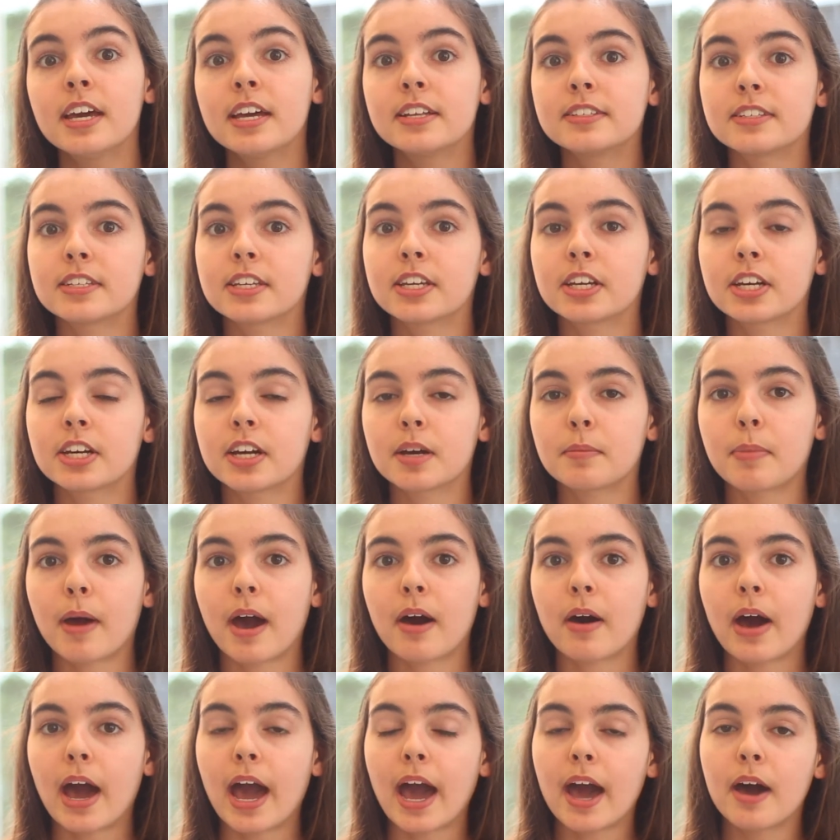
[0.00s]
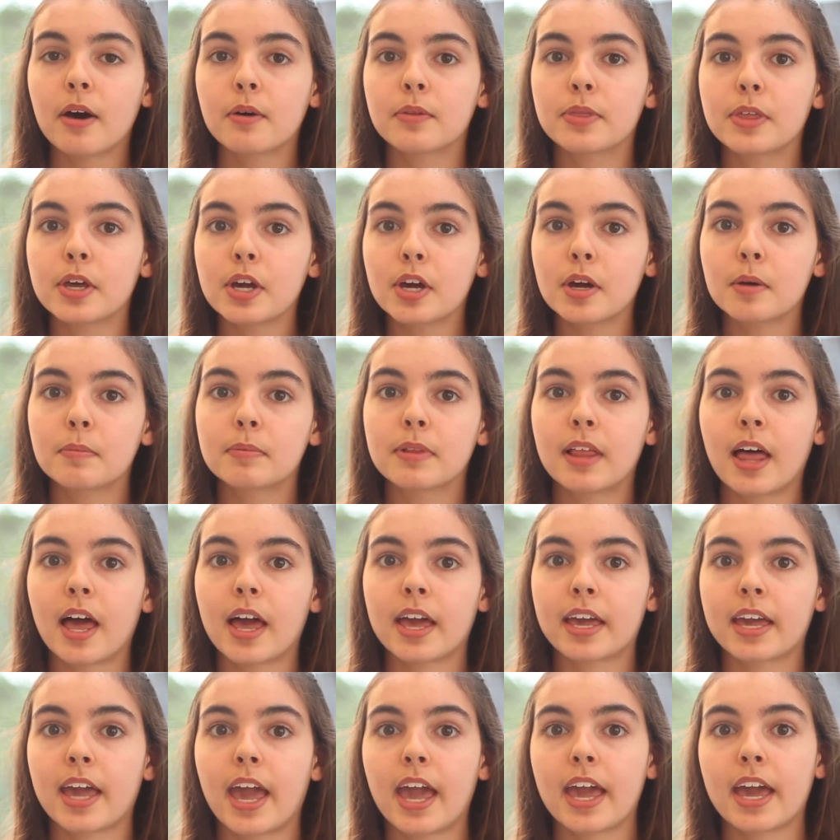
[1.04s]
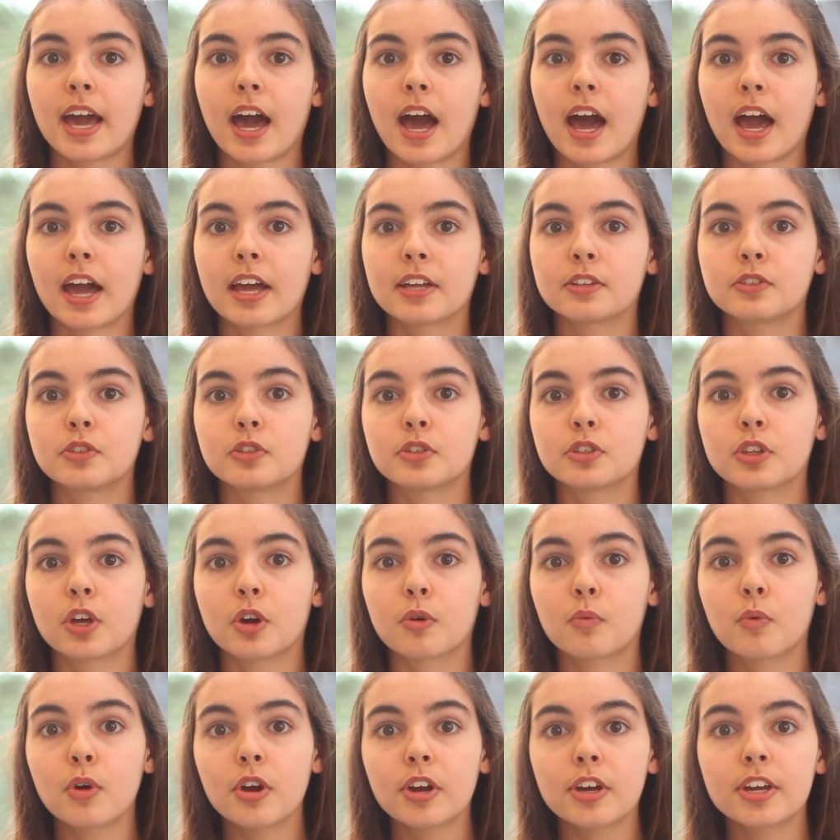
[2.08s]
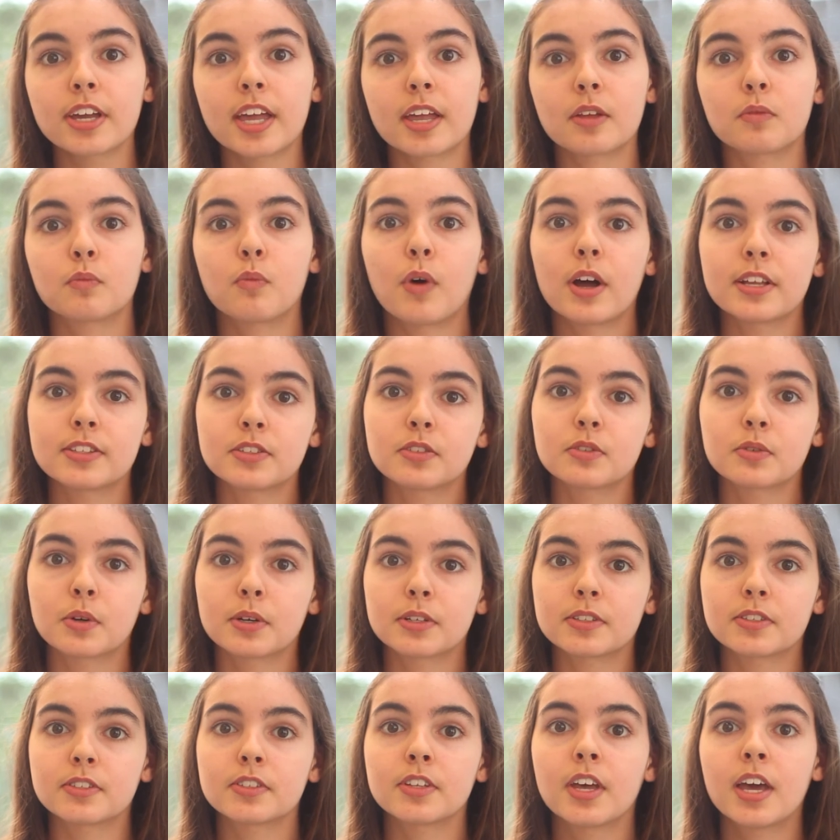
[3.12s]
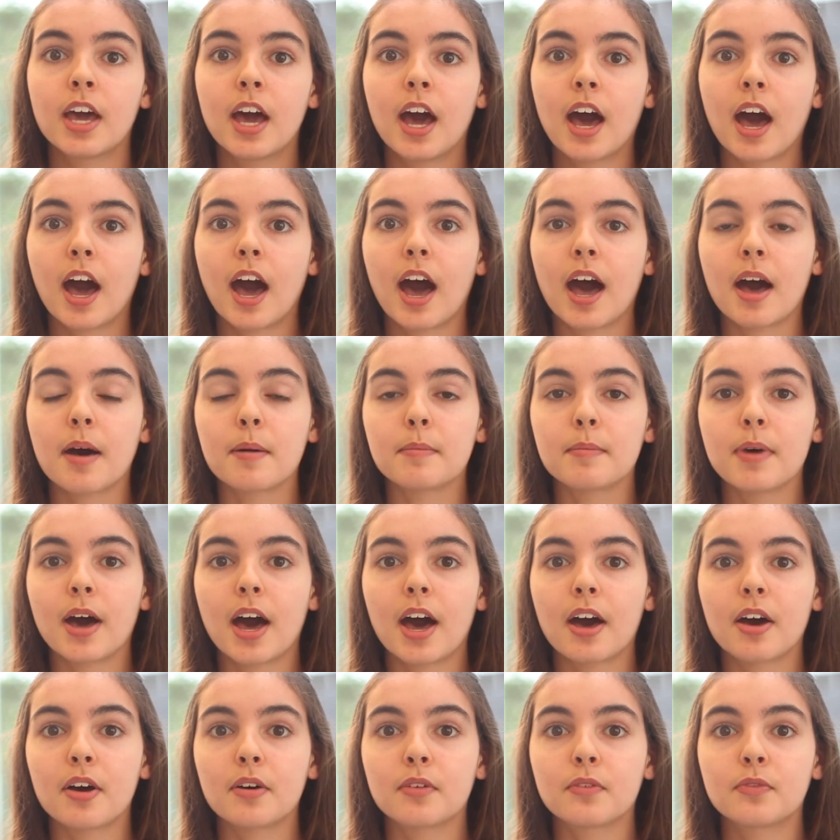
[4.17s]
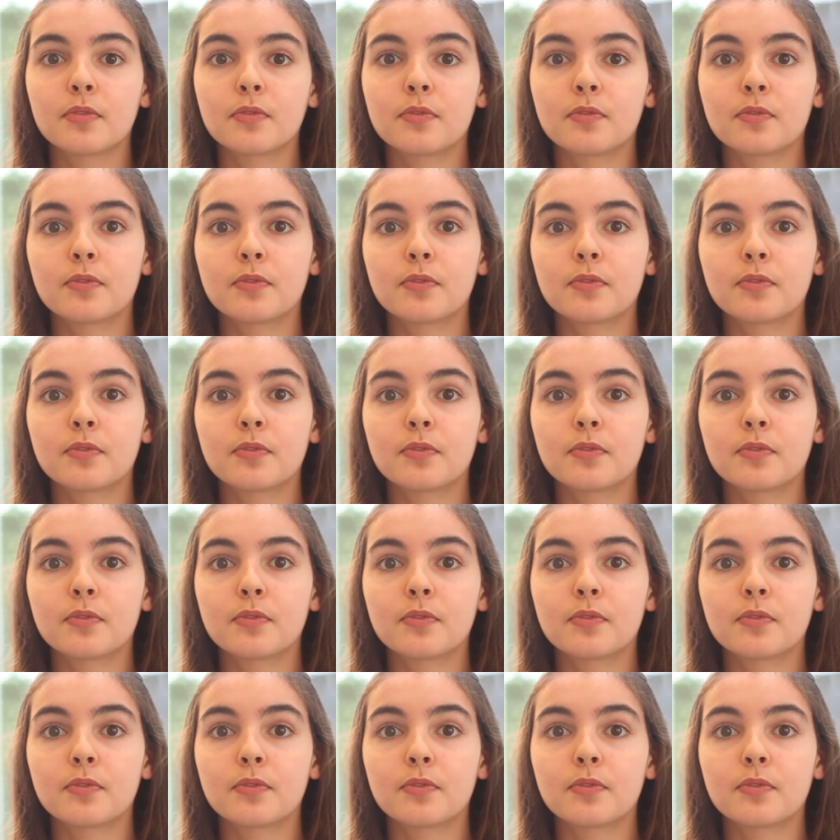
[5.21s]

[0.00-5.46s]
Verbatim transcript: to hear about how they're applying AI to their work and what sorts of